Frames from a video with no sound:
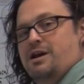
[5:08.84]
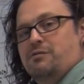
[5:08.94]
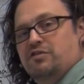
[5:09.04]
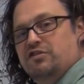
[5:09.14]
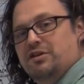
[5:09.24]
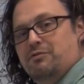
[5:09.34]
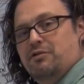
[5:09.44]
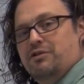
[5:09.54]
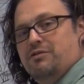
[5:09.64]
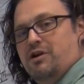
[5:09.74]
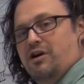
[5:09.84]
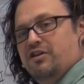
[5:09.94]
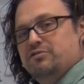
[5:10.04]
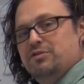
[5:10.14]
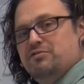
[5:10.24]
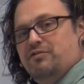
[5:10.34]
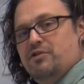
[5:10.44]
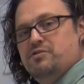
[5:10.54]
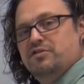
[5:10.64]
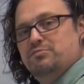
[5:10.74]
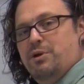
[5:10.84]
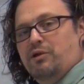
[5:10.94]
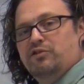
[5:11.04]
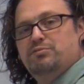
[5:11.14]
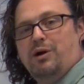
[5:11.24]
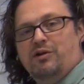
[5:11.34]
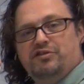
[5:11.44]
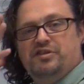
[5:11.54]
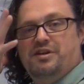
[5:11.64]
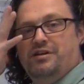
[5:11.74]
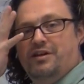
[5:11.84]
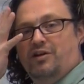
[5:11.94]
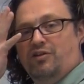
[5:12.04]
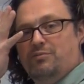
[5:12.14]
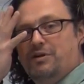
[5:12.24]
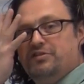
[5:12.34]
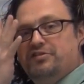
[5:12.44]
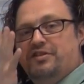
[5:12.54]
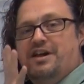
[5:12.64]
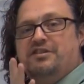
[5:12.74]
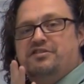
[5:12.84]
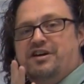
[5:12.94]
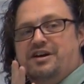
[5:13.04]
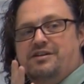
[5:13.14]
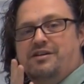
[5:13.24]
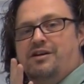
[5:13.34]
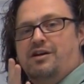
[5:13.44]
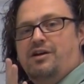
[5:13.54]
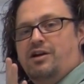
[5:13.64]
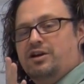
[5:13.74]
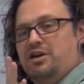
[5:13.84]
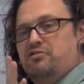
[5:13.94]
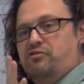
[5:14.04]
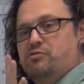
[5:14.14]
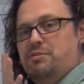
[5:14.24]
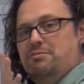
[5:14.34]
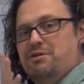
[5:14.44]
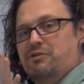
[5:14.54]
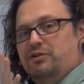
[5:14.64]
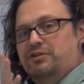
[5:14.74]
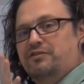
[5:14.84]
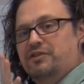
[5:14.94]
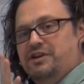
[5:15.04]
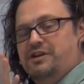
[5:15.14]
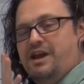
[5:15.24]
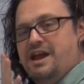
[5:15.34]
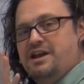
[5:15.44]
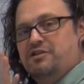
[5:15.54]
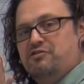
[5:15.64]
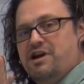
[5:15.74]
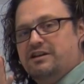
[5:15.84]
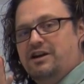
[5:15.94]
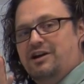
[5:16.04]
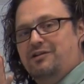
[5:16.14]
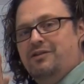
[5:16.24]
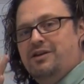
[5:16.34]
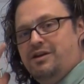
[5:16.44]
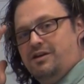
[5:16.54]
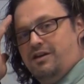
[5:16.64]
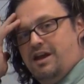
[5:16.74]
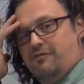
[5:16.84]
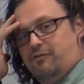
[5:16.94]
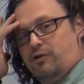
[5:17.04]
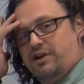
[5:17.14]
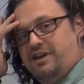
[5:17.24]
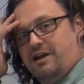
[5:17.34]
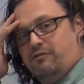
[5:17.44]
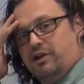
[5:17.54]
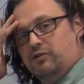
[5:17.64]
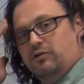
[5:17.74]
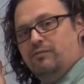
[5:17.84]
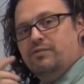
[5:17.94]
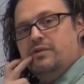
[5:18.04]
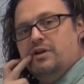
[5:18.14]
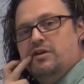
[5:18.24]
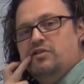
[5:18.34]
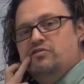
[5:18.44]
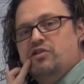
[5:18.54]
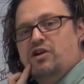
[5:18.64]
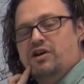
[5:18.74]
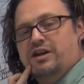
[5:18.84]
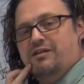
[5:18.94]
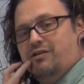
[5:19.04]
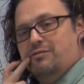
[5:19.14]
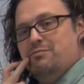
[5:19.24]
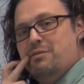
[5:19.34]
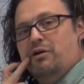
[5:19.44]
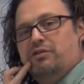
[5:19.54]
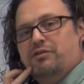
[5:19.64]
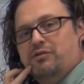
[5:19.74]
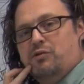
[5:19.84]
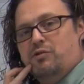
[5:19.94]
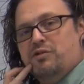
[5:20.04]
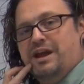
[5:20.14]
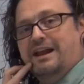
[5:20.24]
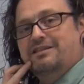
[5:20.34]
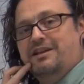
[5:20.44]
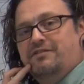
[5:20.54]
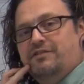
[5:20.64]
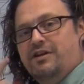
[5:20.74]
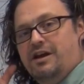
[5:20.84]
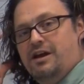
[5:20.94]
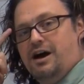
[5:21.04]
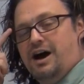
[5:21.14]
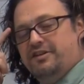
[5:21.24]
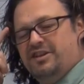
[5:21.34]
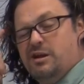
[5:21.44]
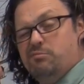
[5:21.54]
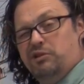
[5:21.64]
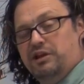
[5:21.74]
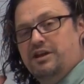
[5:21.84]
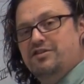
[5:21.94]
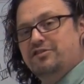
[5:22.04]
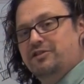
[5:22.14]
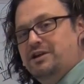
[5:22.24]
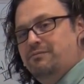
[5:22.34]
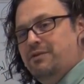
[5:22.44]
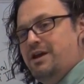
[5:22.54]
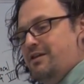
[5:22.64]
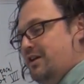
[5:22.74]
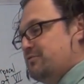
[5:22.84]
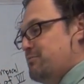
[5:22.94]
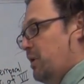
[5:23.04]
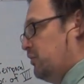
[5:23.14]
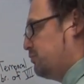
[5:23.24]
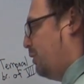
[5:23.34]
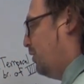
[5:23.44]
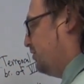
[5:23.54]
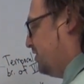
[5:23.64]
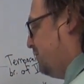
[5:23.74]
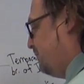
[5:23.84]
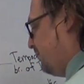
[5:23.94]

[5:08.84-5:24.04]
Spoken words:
which is going to cause what's referred to as Bell's palsy, and all the muscles on that side are going to droop and be relatively acontractile. Forehead can't wrinkle, jaw or mouth corner can't lift, eyes can't blink easily. That's Bell's palsy.